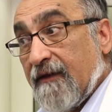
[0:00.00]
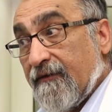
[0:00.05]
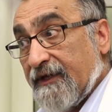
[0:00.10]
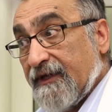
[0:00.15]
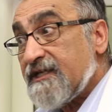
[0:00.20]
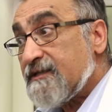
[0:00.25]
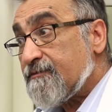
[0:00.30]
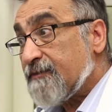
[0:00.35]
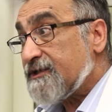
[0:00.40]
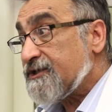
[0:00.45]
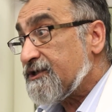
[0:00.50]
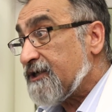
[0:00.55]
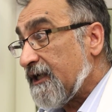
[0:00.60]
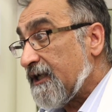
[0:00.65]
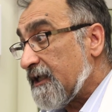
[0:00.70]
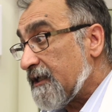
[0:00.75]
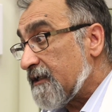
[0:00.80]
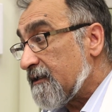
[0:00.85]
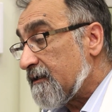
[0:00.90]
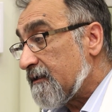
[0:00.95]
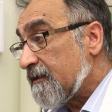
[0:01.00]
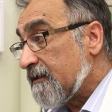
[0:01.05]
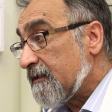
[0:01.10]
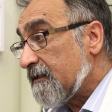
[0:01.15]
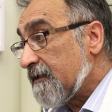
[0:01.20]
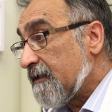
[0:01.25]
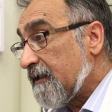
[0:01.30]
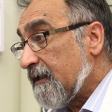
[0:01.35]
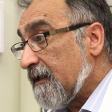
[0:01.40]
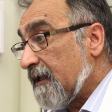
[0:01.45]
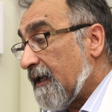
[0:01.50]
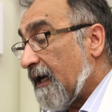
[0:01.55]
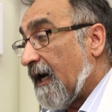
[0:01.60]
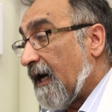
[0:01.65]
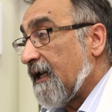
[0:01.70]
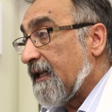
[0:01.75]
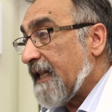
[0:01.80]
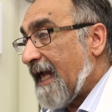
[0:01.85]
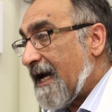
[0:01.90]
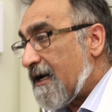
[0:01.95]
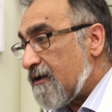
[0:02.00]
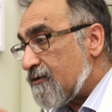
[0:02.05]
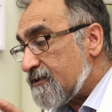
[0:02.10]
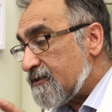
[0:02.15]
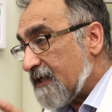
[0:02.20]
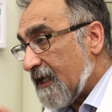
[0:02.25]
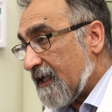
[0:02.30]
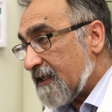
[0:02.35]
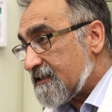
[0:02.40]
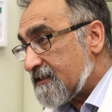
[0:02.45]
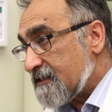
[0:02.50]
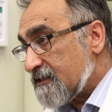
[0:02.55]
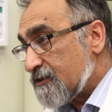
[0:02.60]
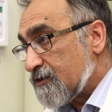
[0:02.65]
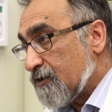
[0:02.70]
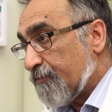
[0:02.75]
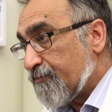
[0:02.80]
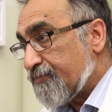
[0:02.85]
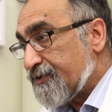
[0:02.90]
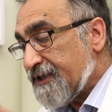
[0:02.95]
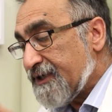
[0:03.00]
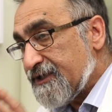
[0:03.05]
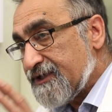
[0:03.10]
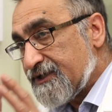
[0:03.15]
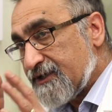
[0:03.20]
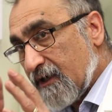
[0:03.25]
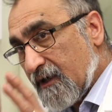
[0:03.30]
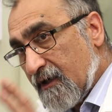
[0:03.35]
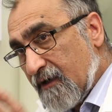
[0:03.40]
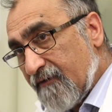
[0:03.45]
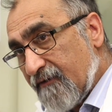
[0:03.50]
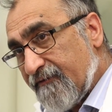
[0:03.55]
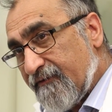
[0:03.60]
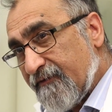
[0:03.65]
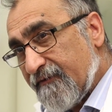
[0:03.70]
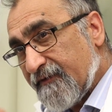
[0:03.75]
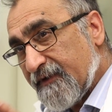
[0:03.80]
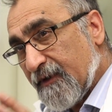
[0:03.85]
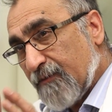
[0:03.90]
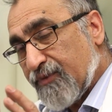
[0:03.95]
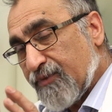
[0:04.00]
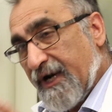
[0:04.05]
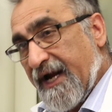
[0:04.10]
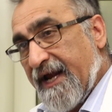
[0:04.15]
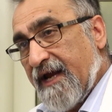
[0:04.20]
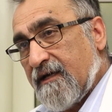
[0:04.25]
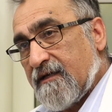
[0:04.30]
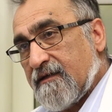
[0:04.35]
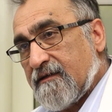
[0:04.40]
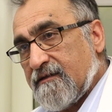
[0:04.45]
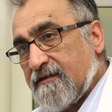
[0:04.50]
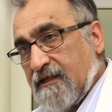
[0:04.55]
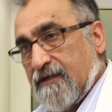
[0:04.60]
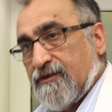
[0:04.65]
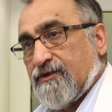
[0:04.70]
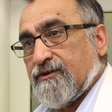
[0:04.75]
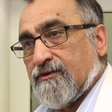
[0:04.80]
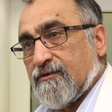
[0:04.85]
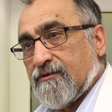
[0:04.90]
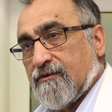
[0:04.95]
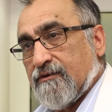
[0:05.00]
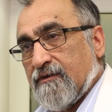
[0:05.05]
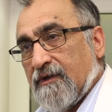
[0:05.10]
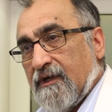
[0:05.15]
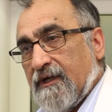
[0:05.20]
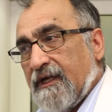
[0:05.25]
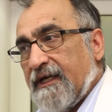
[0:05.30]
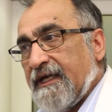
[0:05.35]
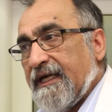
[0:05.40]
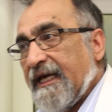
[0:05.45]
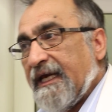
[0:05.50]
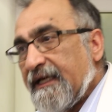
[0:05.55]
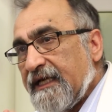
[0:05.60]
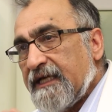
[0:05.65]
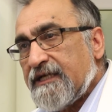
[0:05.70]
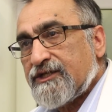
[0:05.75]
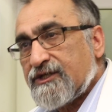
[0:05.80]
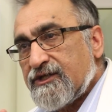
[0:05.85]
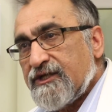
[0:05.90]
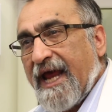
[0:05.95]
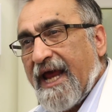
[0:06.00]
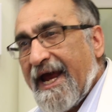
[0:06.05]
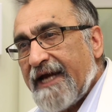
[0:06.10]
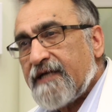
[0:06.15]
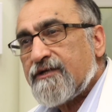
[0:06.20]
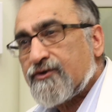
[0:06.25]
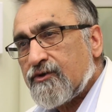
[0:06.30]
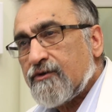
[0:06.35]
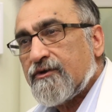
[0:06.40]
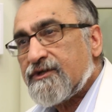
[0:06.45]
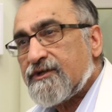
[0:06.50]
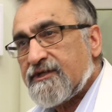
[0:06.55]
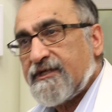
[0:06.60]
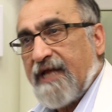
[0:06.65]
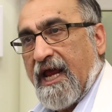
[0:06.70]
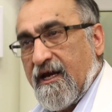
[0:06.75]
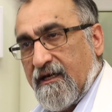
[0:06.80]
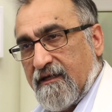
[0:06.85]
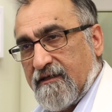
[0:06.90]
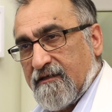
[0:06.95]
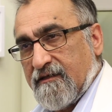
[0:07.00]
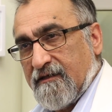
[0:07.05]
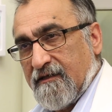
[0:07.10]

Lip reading: This machine allows us to preserve the brain tissue in its natural state.